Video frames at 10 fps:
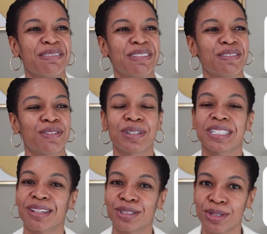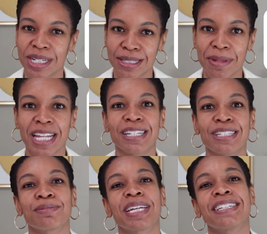I would focus on stress
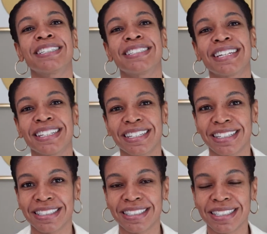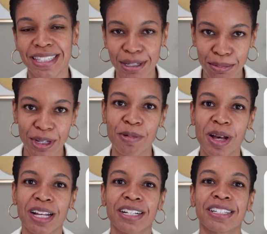management and
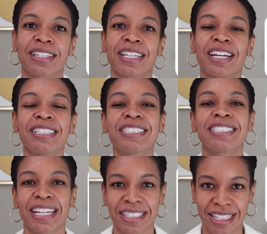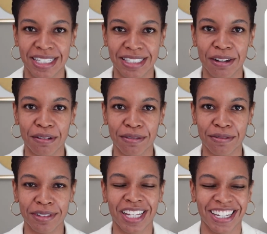sleeping well, the unsexy
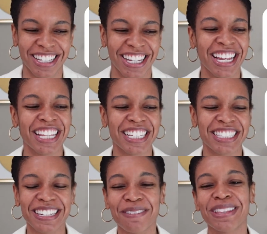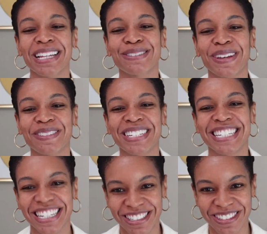stuff. The stuff that's
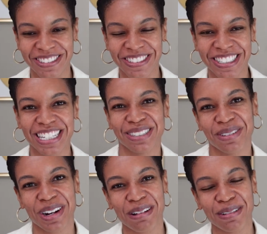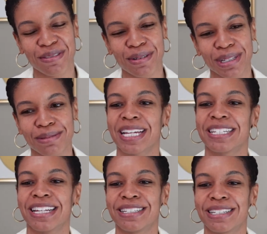foundational is where I would focus
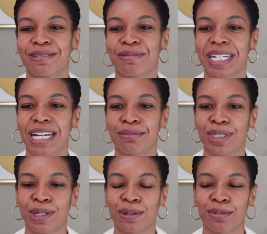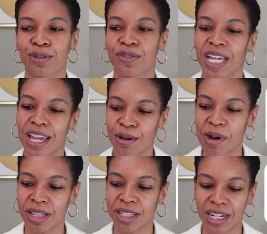my attention when it comes to improving
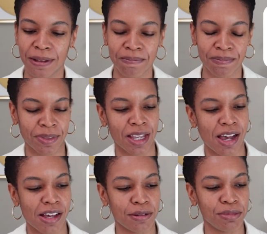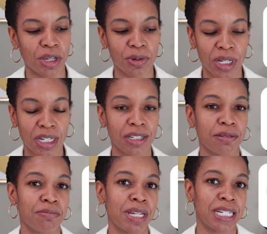egg quality.
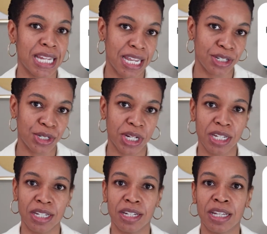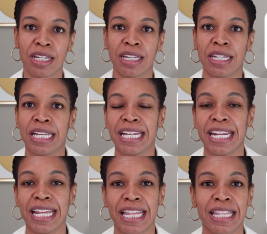Yoga, meditation,
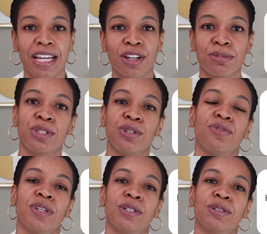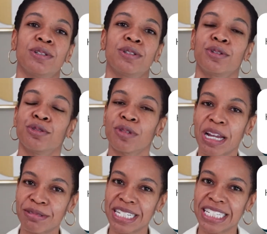anything that helps you feel
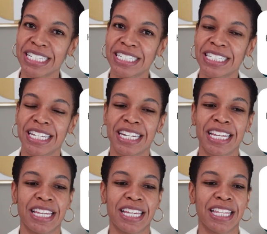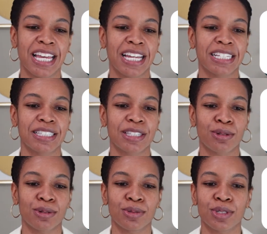grounded, anything that
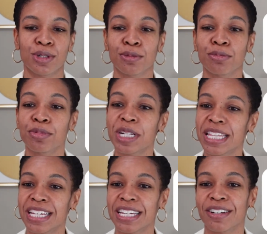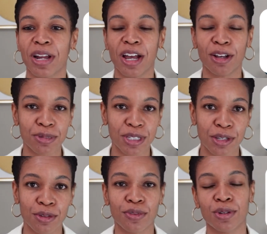slows your breathing or
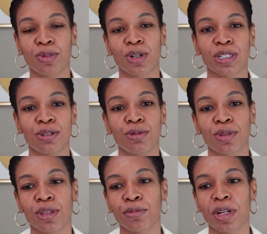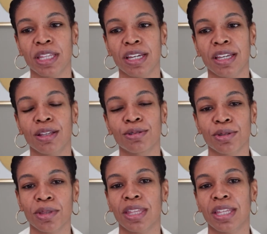helps you feel more in tune with your breathing.
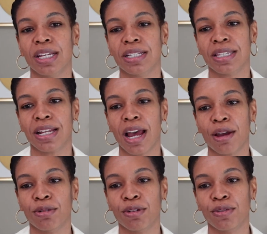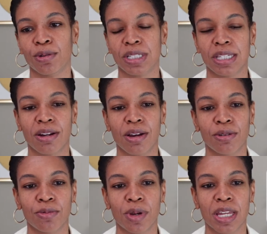Those are the things that I would focus in
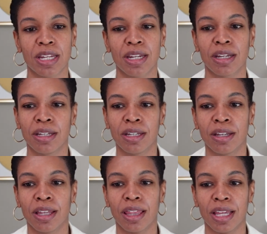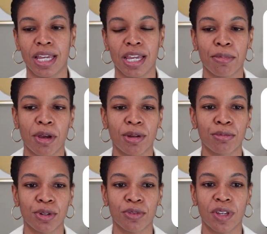on when thinking
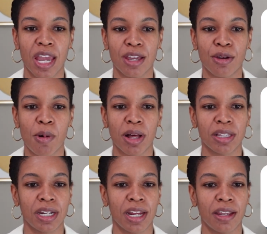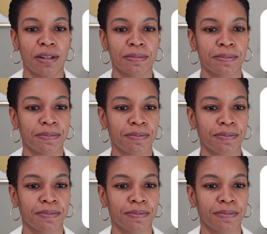about improving egg quality.